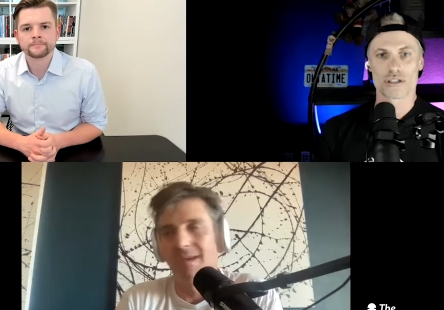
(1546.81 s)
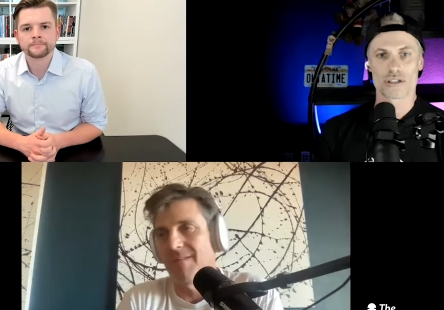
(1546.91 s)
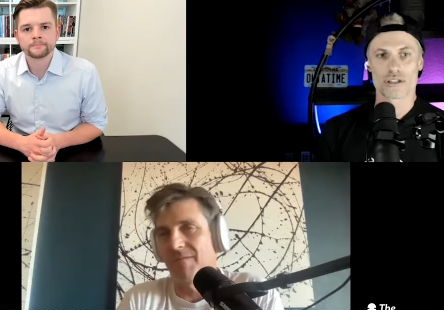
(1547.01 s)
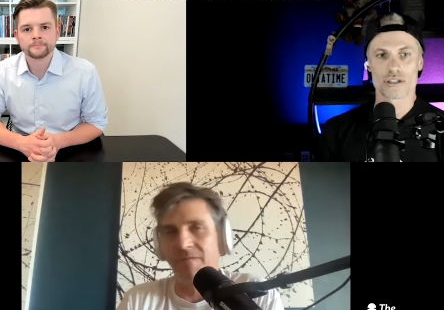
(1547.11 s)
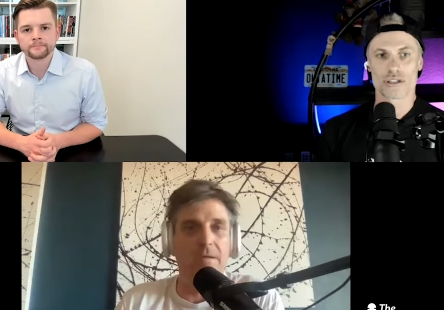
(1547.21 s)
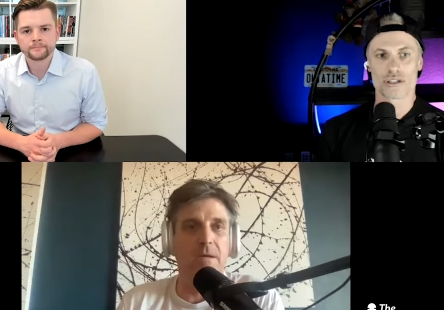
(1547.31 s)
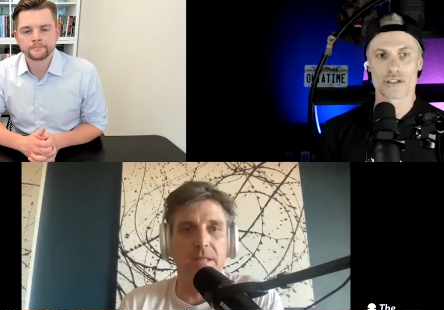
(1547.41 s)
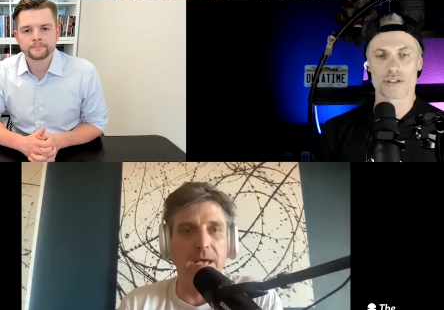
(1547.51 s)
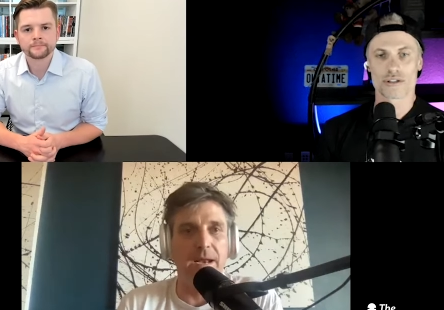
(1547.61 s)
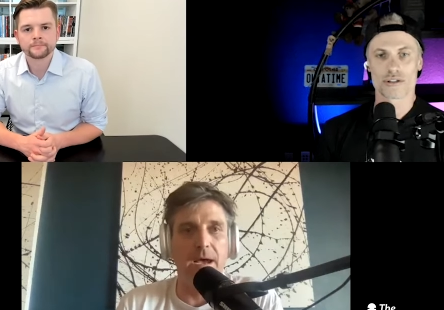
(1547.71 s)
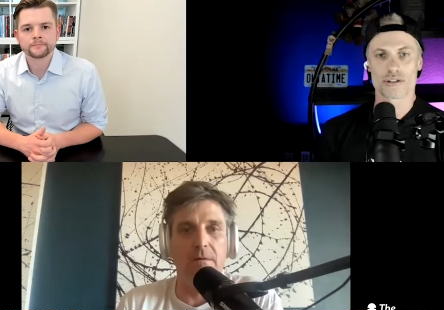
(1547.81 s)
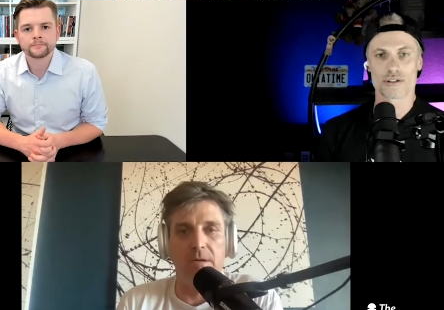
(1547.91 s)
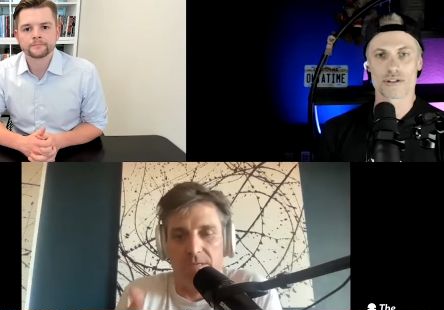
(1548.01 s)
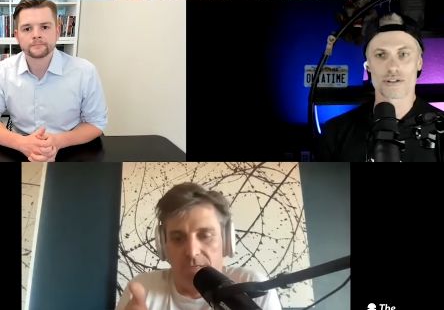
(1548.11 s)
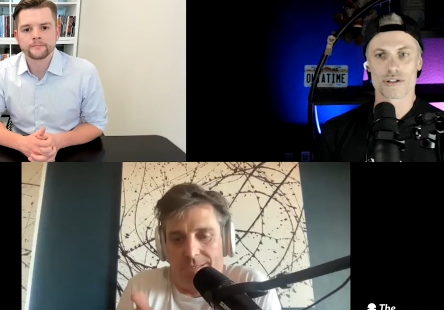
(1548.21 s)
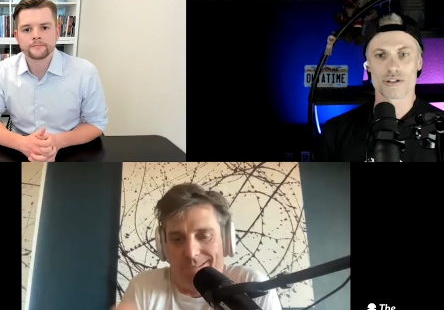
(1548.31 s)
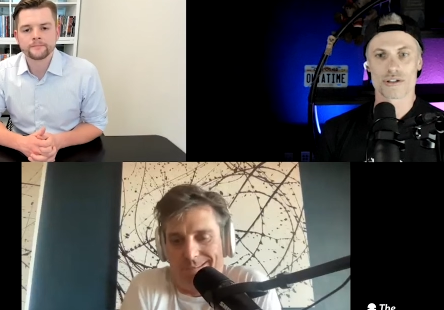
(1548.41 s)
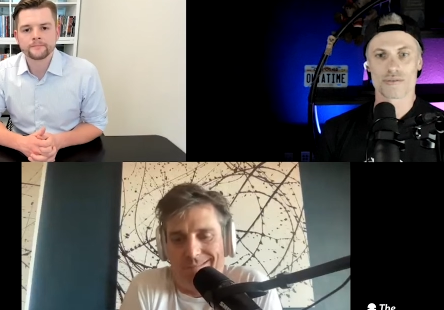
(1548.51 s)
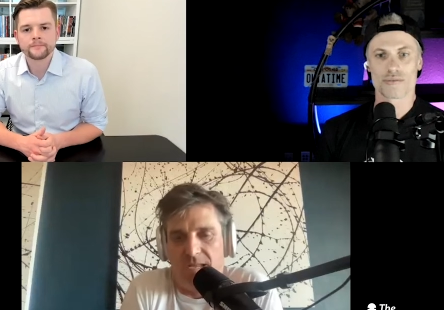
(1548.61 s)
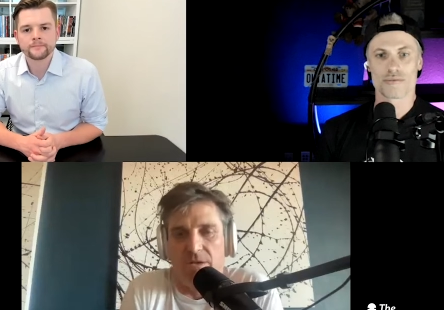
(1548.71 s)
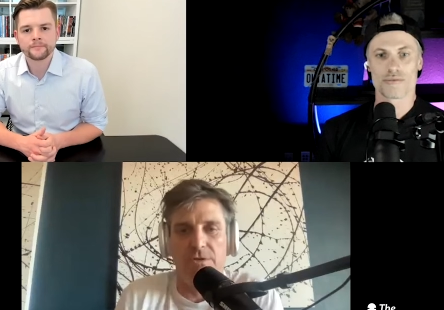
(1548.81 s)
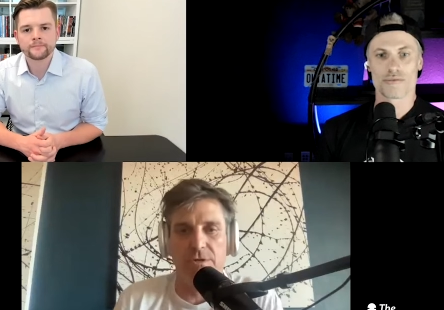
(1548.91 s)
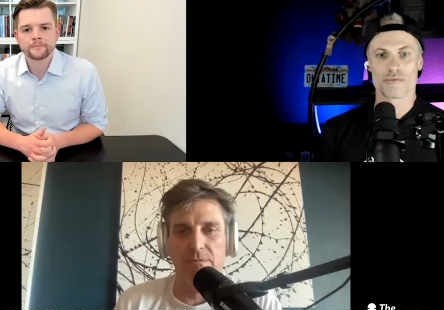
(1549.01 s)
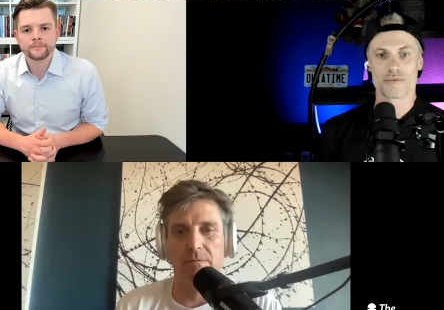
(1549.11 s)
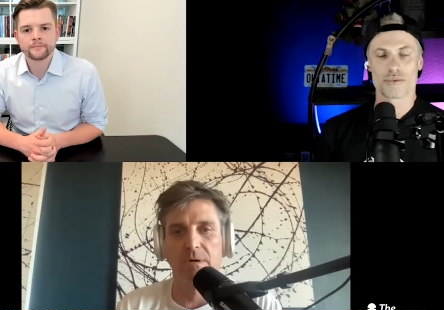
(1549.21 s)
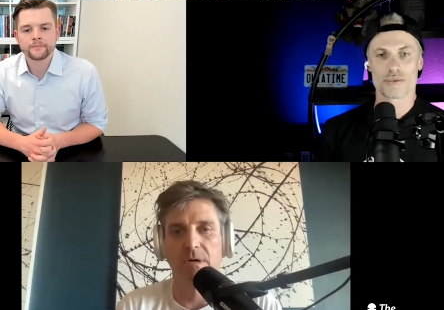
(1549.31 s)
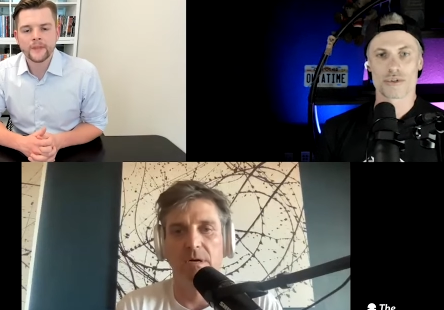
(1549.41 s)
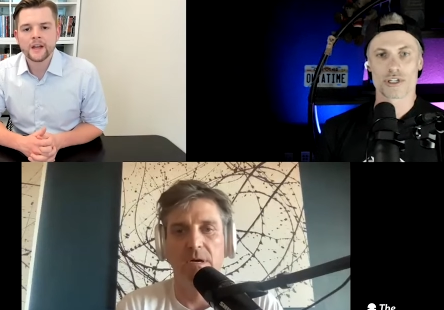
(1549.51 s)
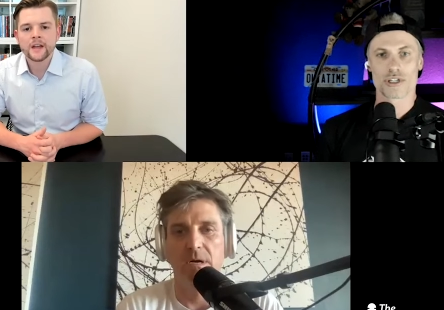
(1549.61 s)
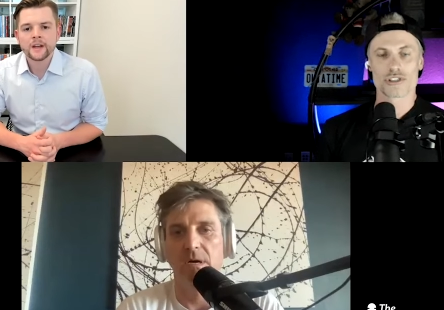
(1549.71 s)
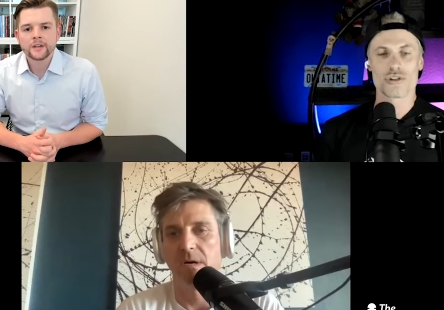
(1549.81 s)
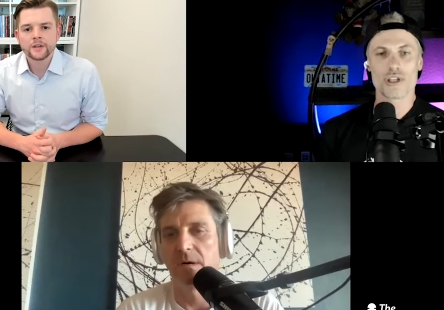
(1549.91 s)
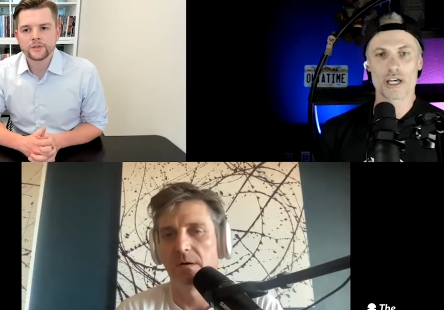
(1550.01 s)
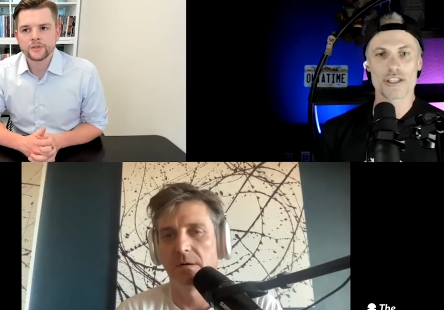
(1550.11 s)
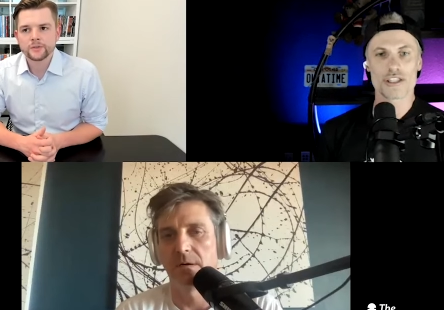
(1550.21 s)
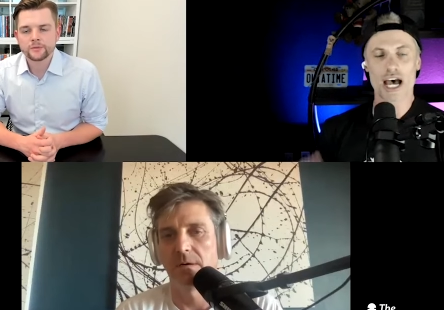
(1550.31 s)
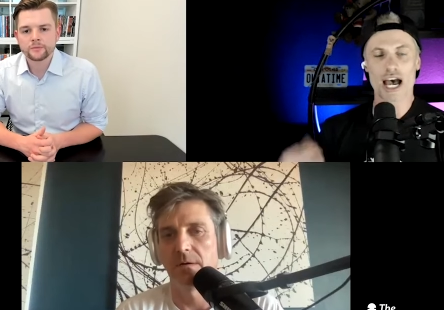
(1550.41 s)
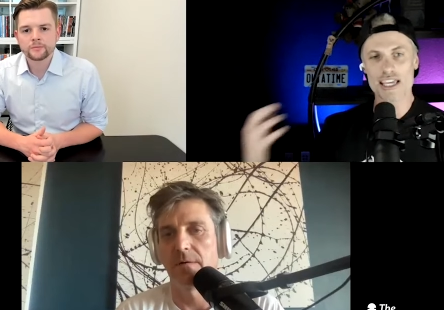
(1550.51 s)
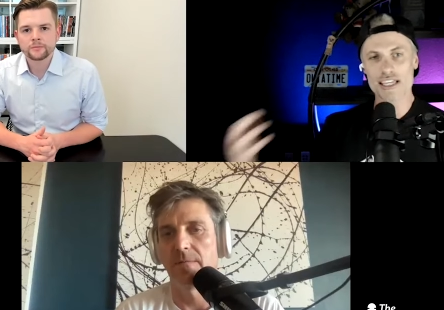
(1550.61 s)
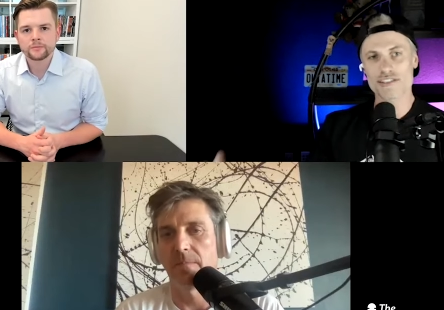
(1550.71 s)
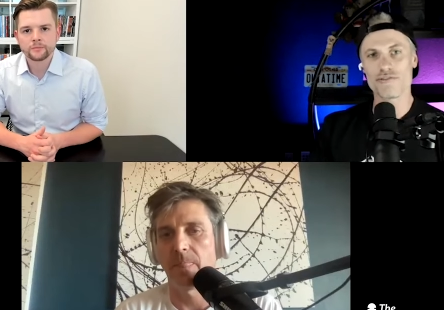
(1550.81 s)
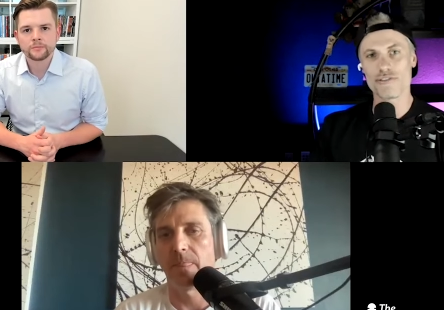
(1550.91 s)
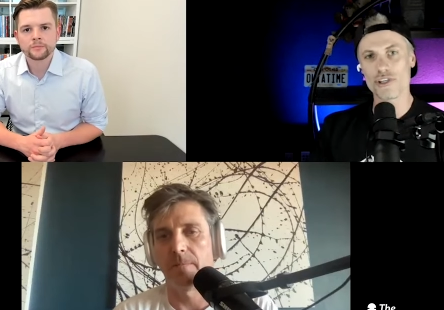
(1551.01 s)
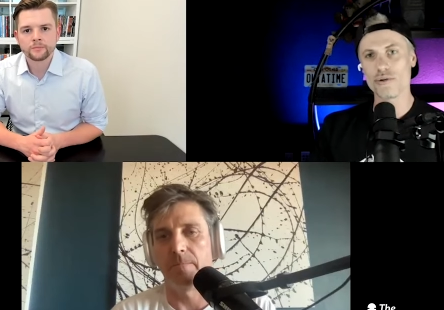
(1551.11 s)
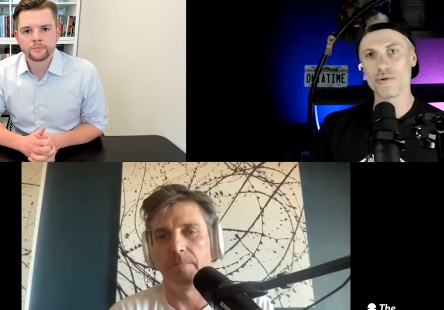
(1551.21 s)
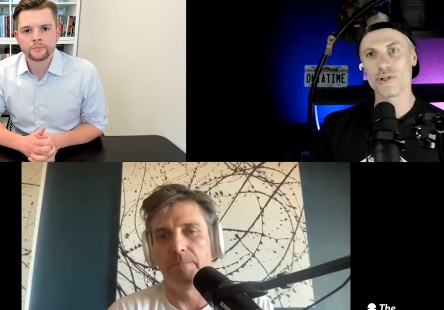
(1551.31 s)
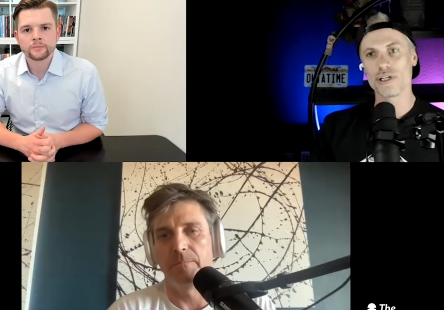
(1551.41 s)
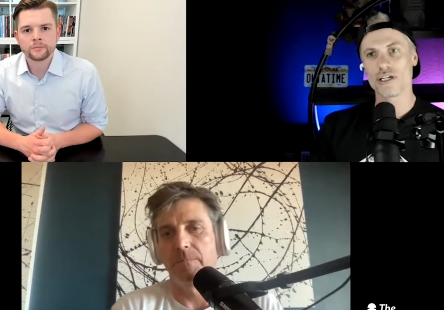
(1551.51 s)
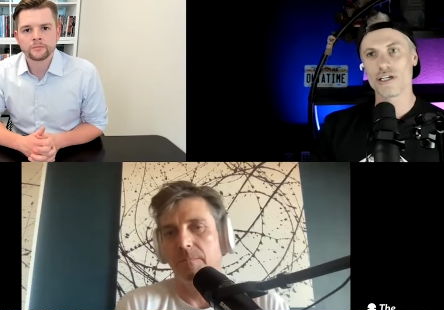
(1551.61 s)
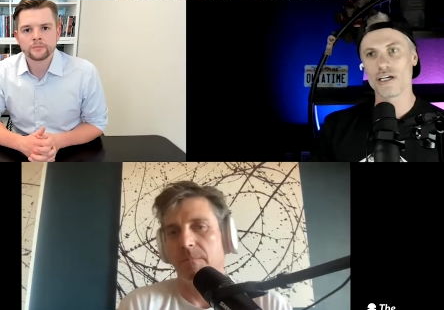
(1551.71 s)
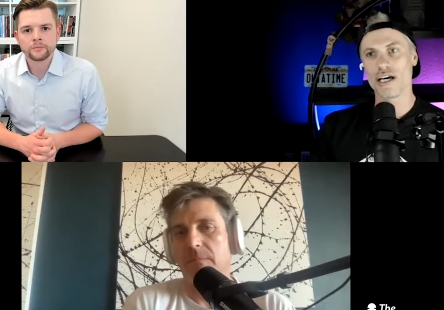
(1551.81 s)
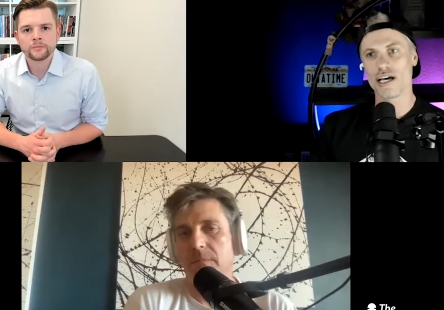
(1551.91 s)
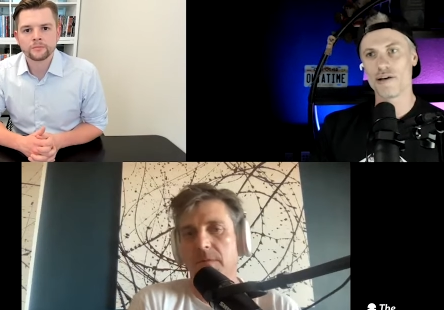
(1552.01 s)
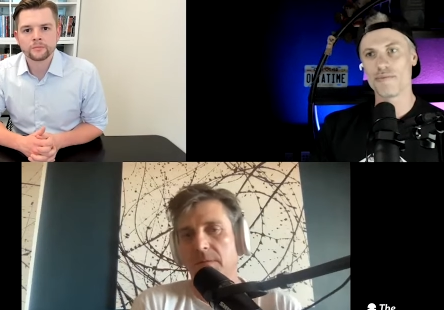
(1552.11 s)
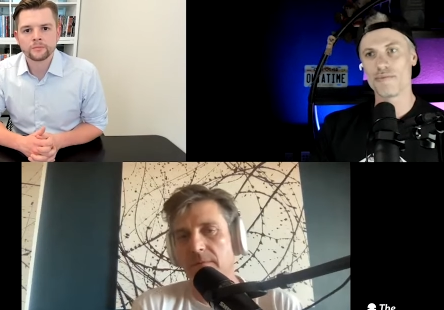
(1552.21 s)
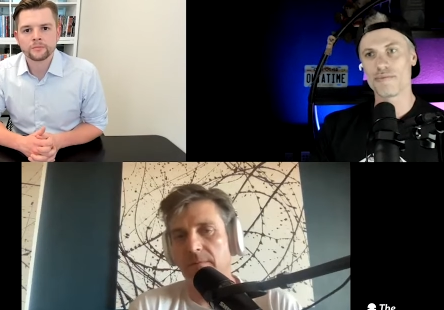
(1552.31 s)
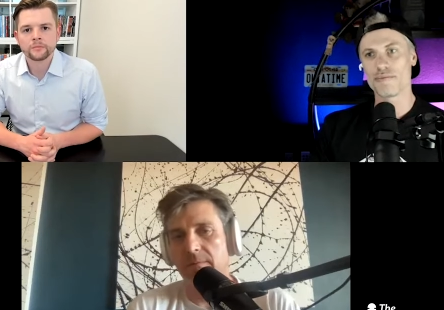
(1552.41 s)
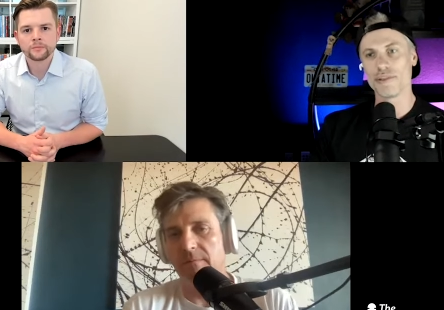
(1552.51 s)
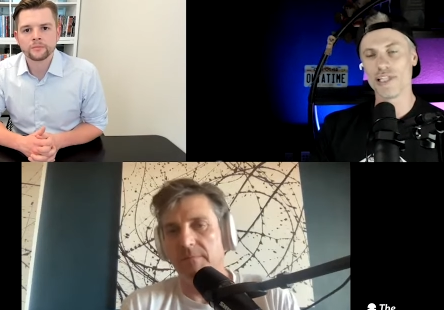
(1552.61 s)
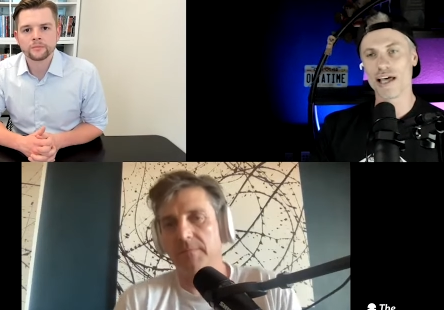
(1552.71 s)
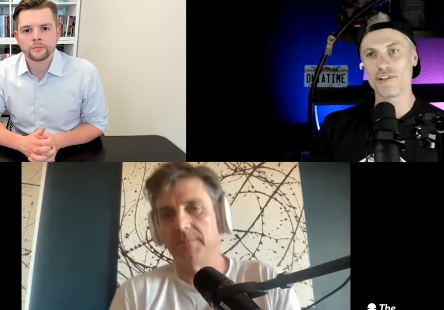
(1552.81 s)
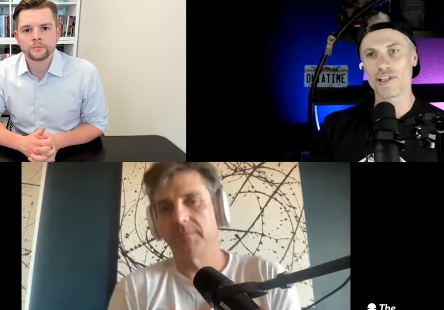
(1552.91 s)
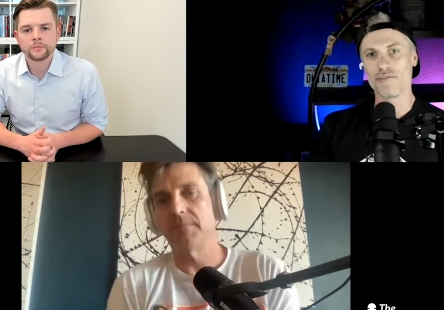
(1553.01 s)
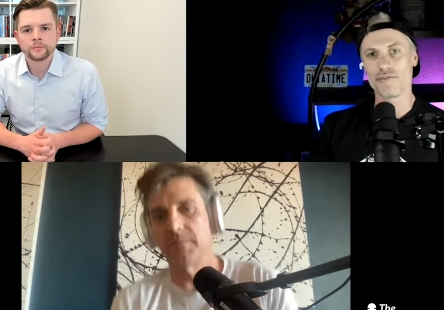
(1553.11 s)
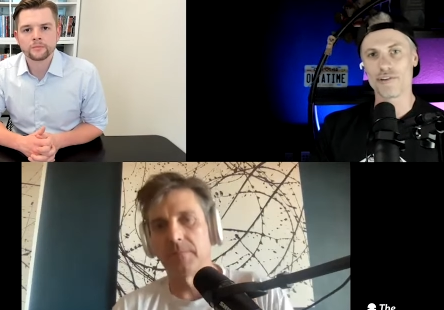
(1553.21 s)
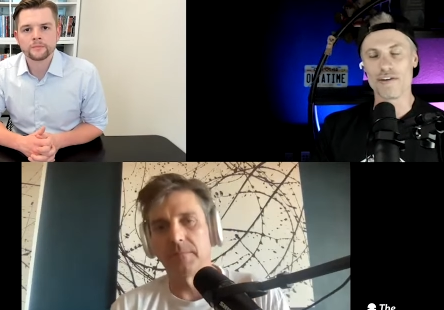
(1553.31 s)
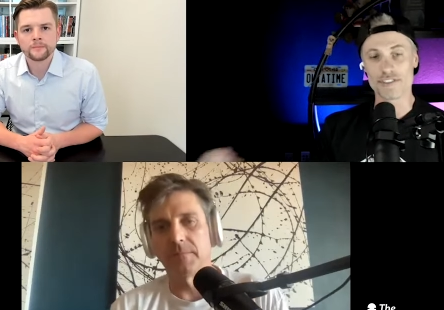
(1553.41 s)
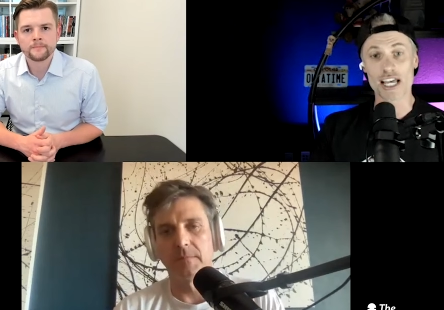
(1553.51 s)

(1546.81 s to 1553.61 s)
Speaker 1: figuring that out, it just tells you. So
Speaker 2: the, the highest view um, level of, of